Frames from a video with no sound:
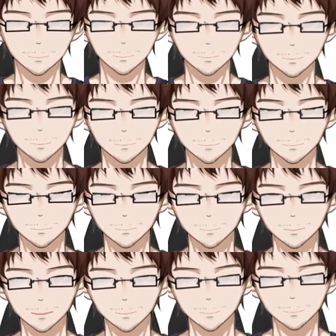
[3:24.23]
Came across
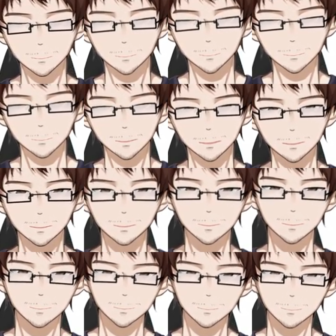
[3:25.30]
Lightworks
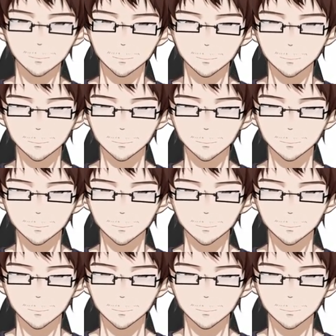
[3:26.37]
and started,